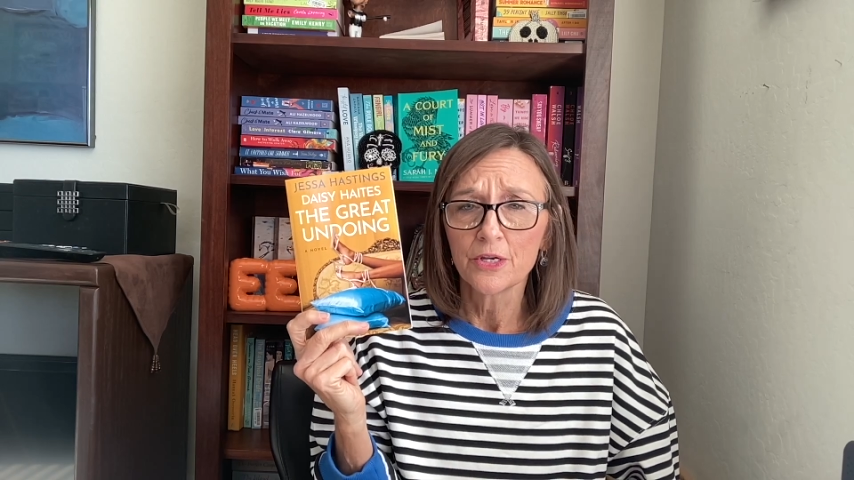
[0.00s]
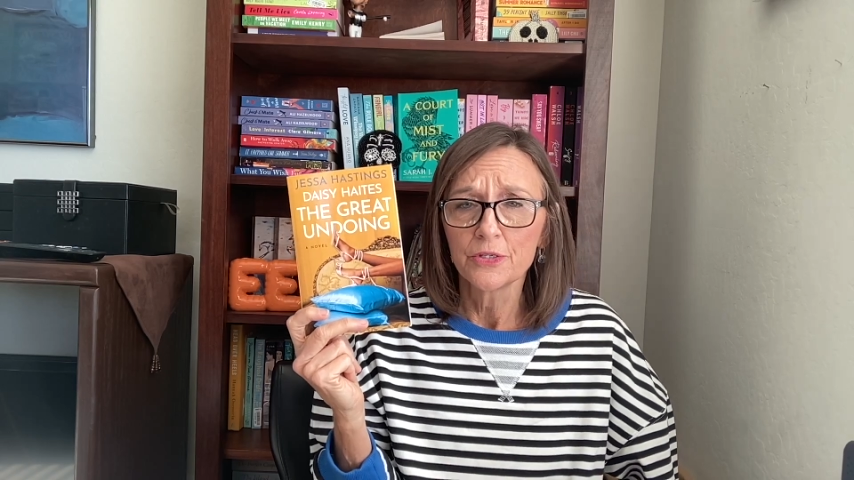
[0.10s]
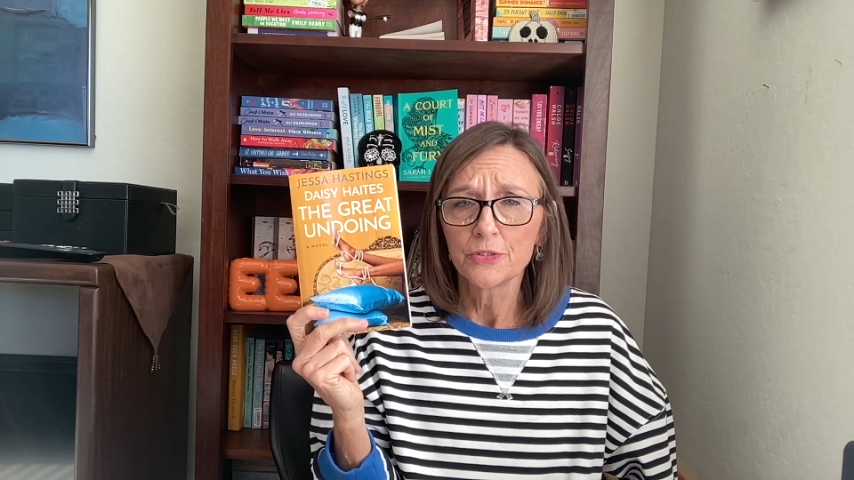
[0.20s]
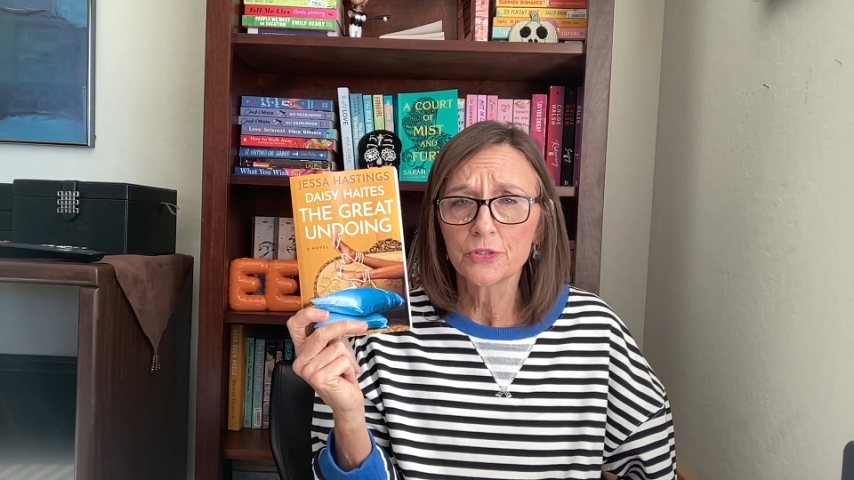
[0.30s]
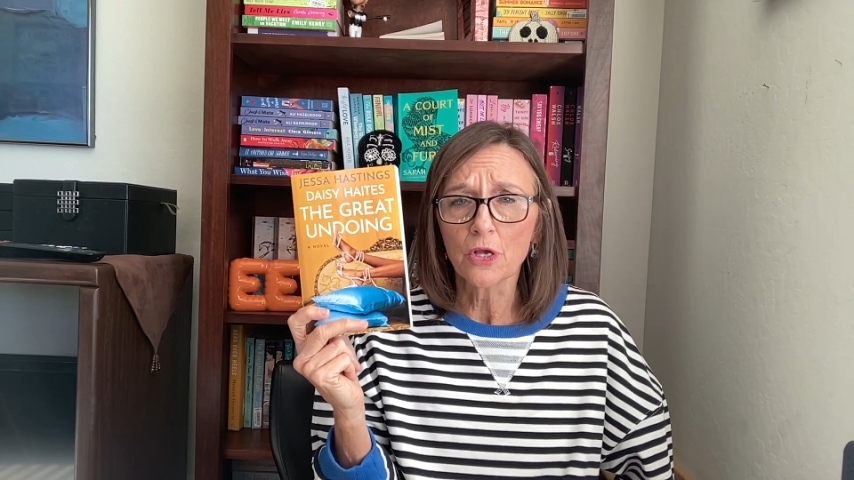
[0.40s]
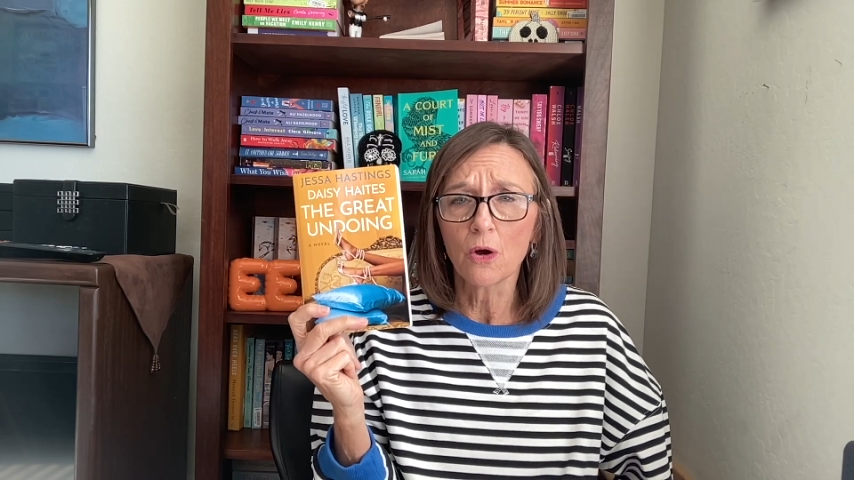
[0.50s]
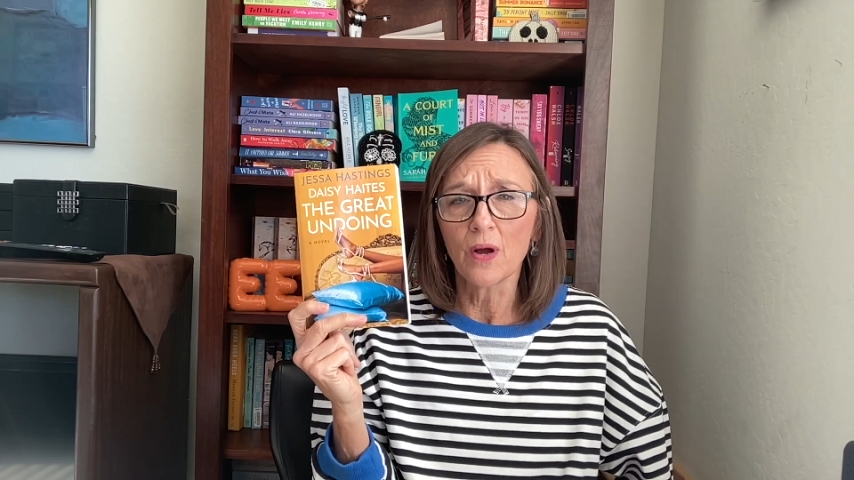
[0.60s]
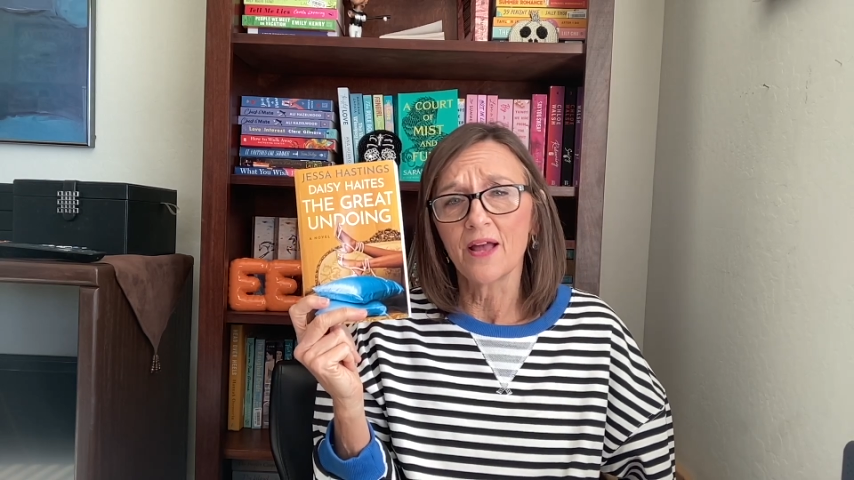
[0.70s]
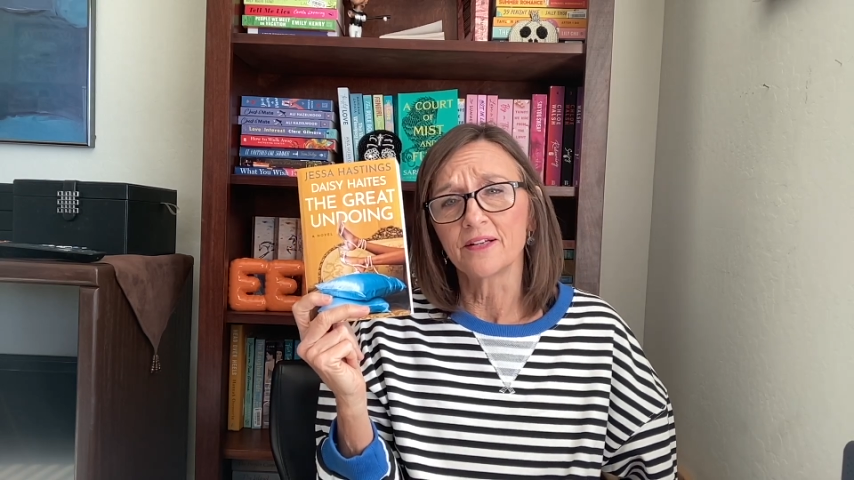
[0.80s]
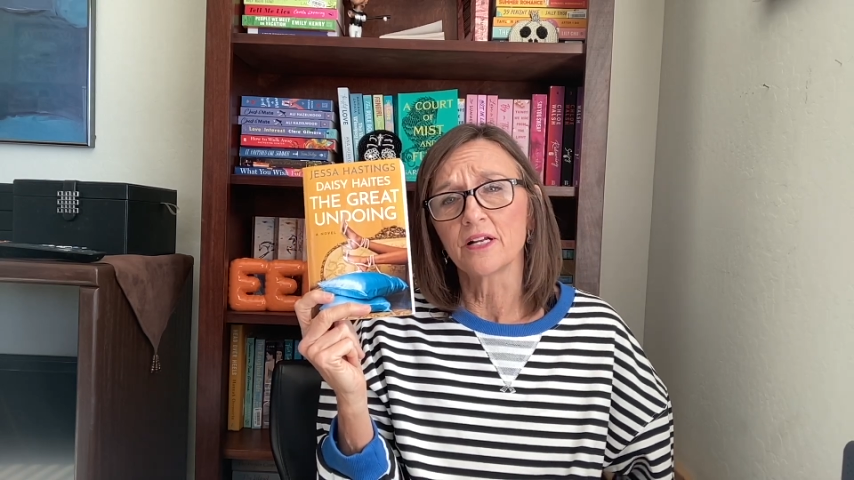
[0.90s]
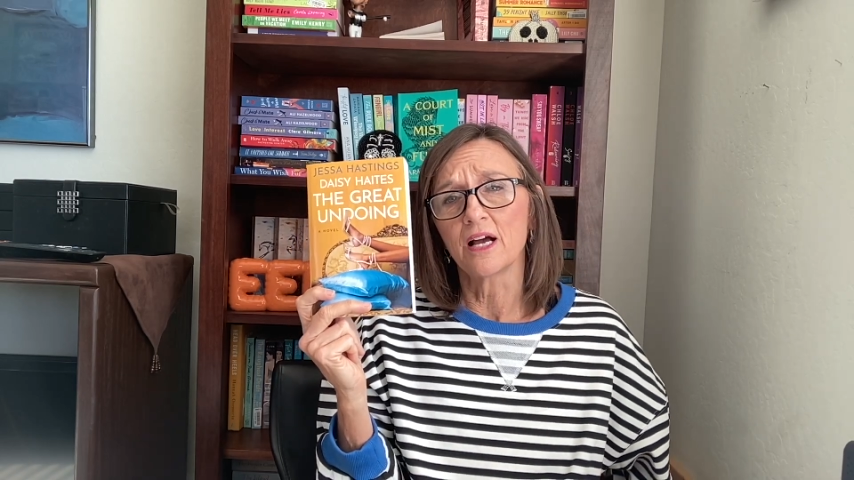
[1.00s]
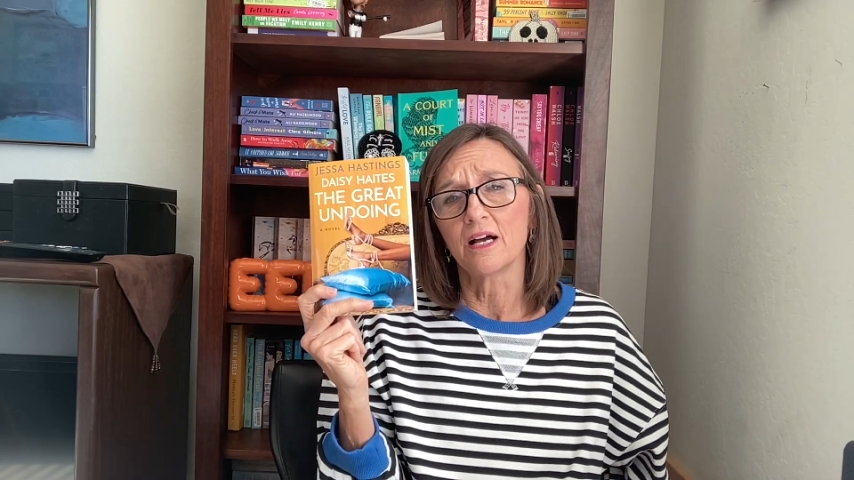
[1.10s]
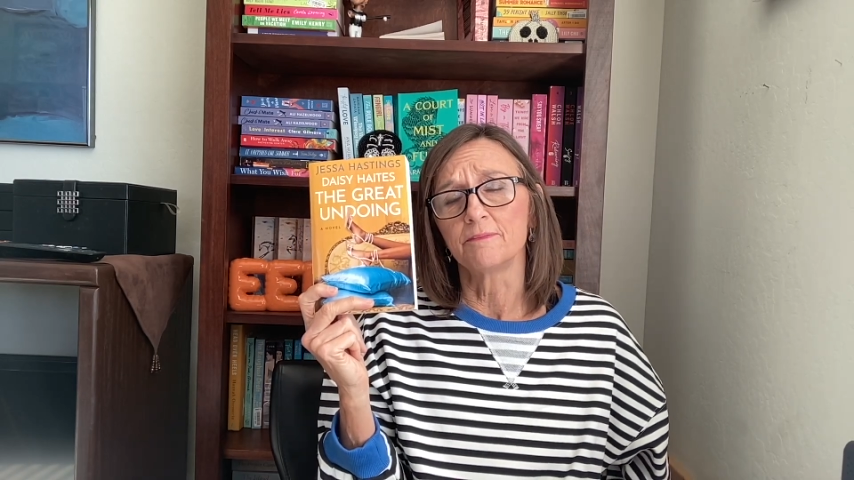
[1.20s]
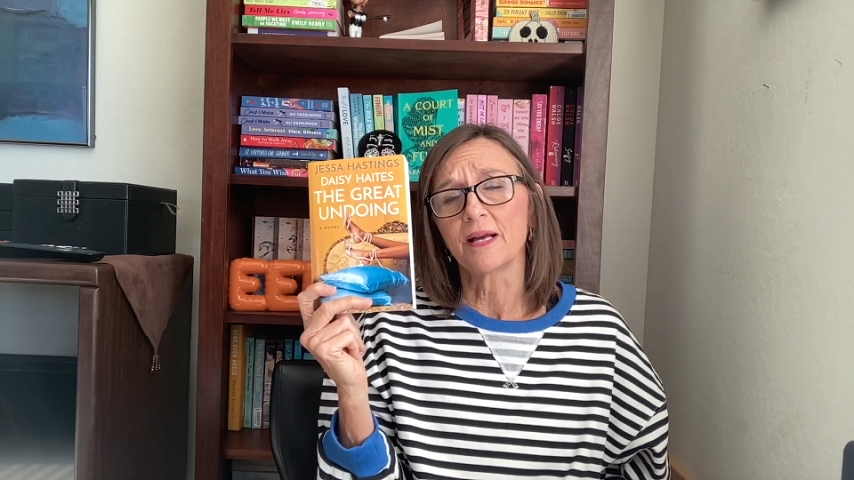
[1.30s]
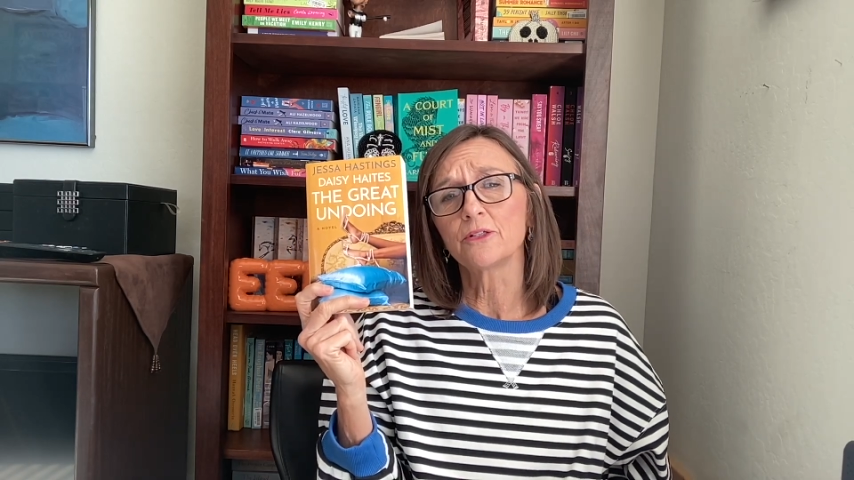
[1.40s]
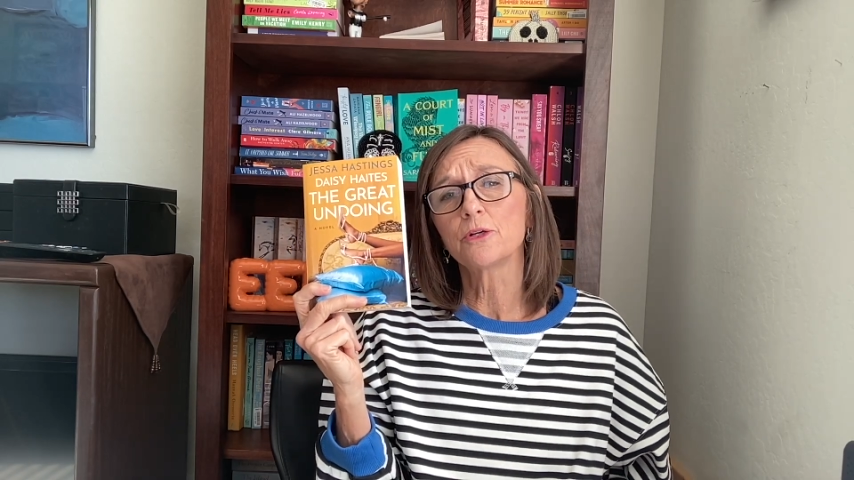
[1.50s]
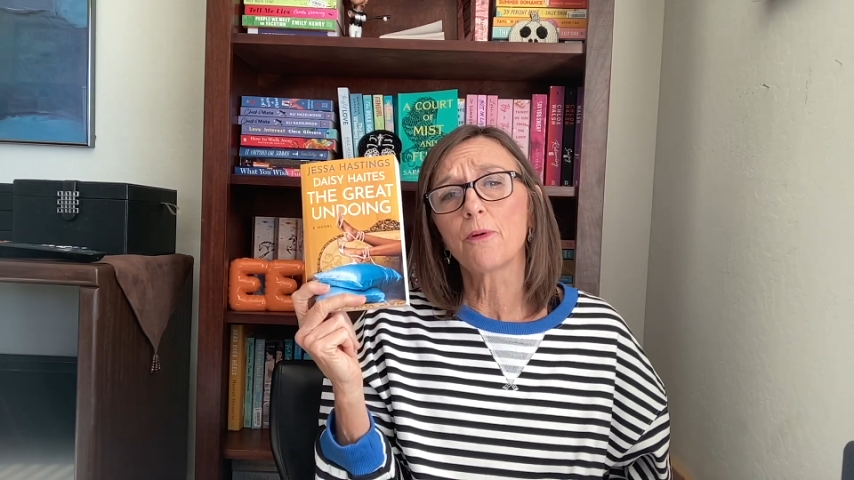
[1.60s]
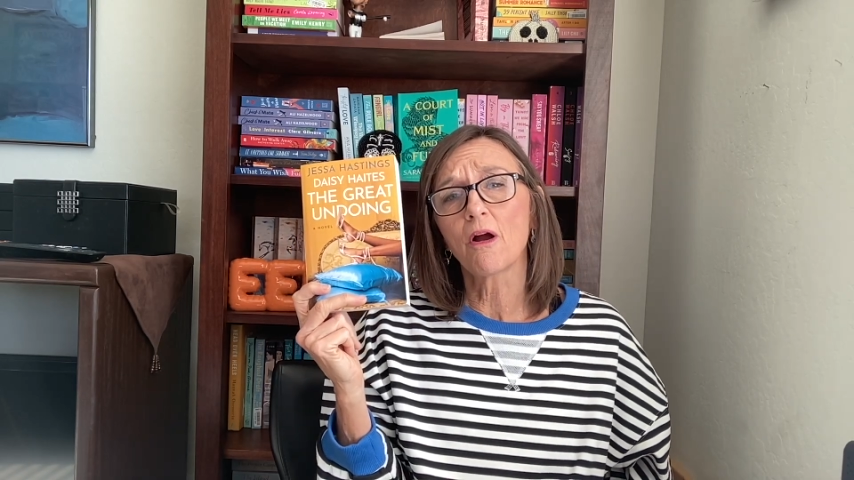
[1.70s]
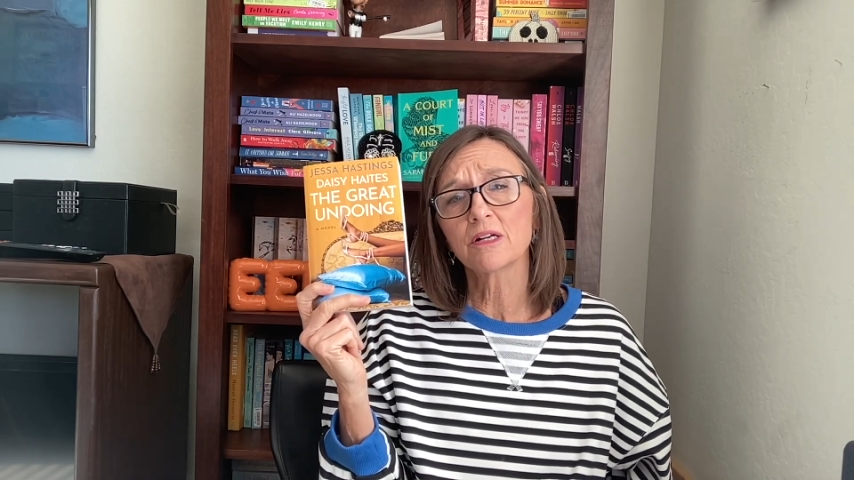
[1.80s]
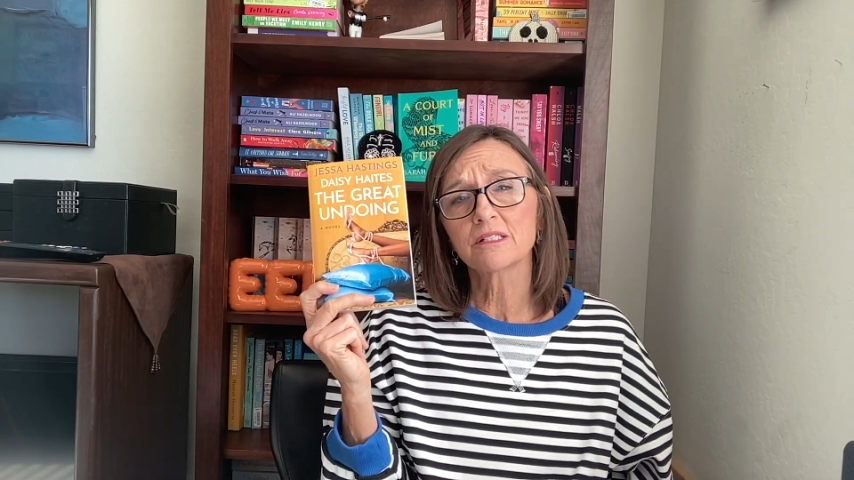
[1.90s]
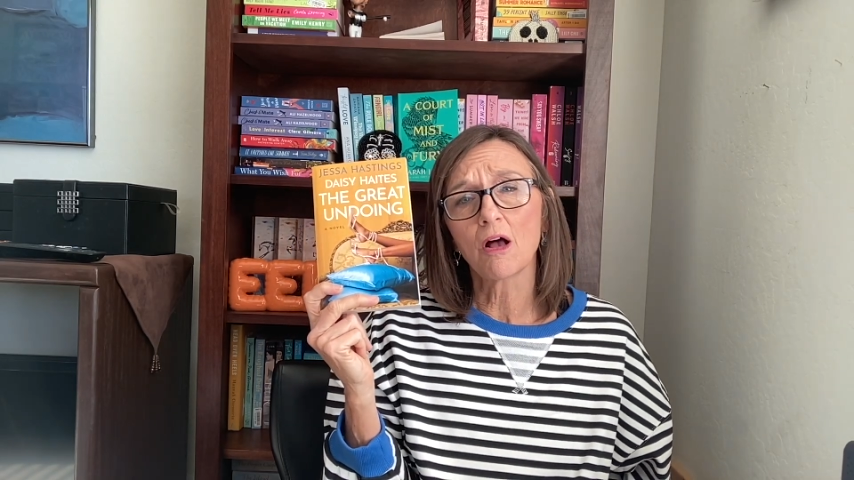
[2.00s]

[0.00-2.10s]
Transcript: So, and Magnolia Parks